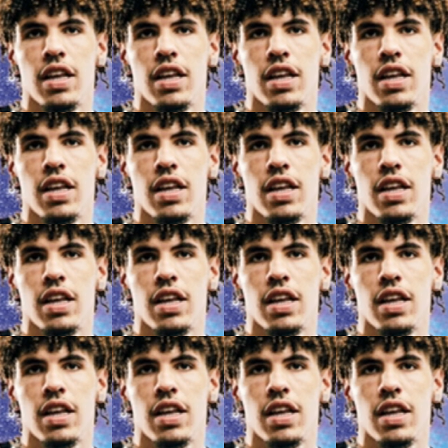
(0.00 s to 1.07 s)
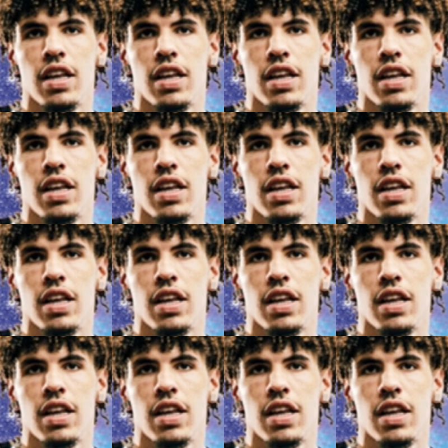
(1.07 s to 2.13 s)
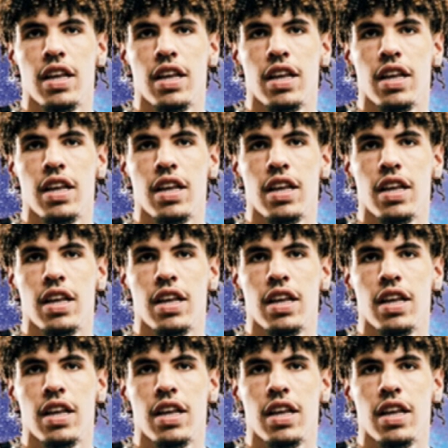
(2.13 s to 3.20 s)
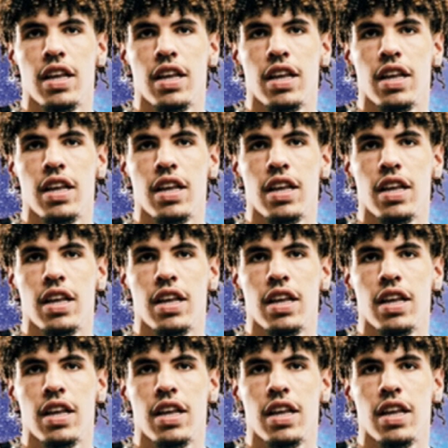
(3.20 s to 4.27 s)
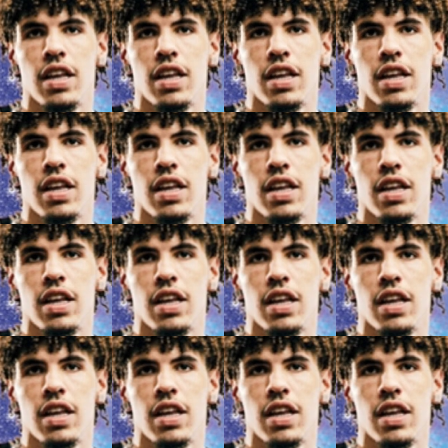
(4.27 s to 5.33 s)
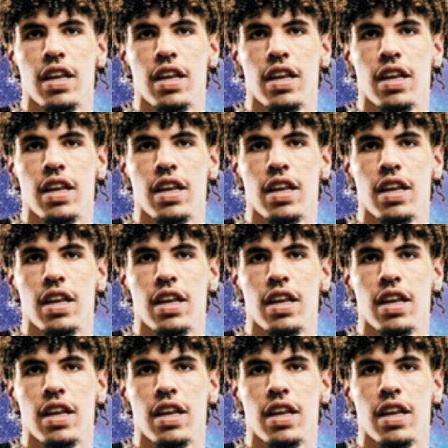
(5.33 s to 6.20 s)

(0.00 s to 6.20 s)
[no speech]